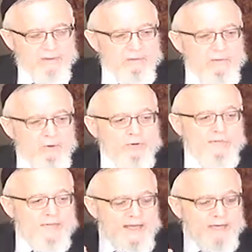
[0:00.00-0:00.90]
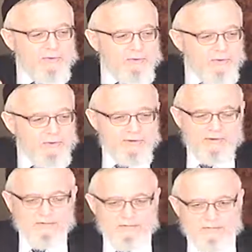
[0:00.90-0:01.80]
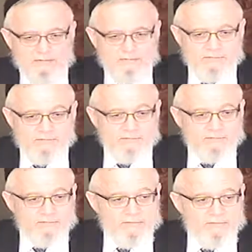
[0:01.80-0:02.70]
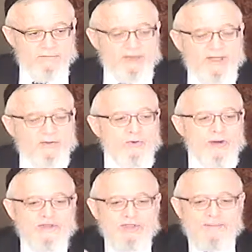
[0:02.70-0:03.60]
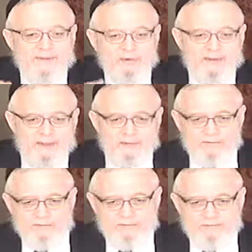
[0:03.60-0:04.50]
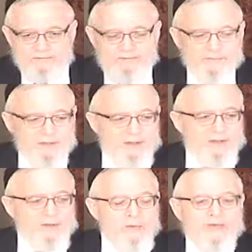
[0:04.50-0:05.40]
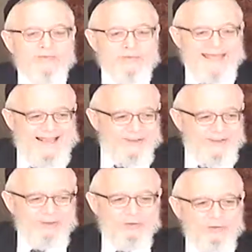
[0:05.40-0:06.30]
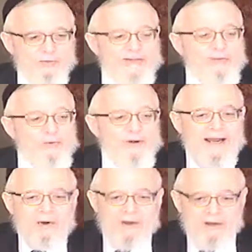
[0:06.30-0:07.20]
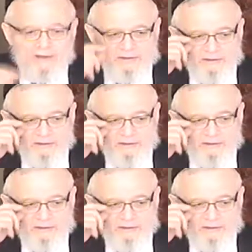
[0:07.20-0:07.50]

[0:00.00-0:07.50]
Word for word: Modim menachnu loch. Shatuhu Hashem Elokeinu. We give thanks to you that you are our God.